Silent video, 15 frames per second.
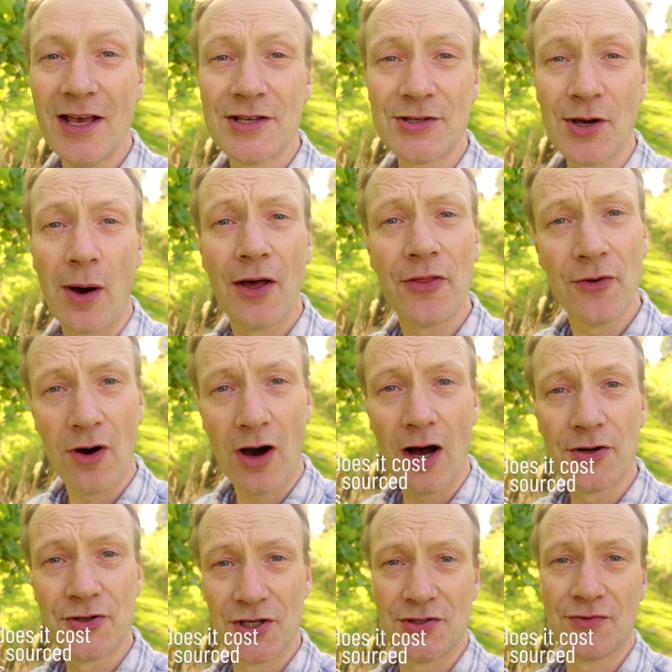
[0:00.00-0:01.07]
So I thought
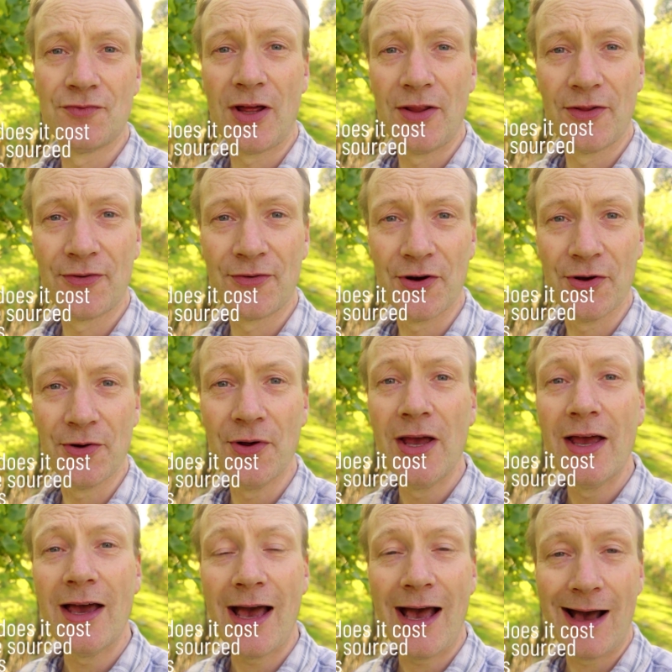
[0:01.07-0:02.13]
I'd just run through
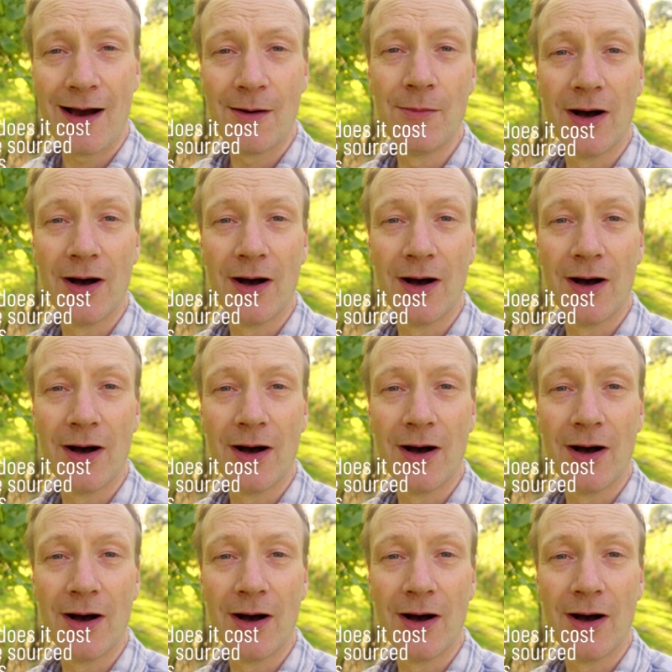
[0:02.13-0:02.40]
how